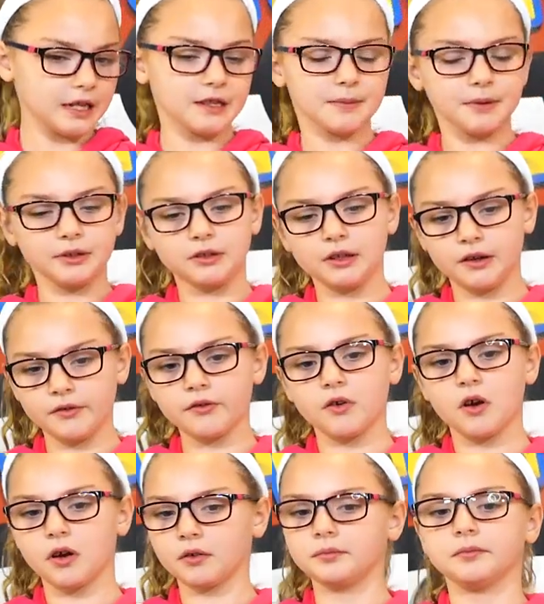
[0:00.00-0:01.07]
that
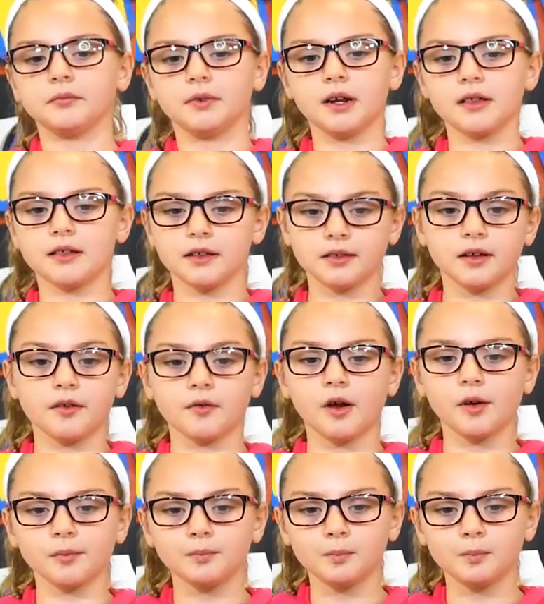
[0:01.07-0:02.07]
wrong. I said that wrong.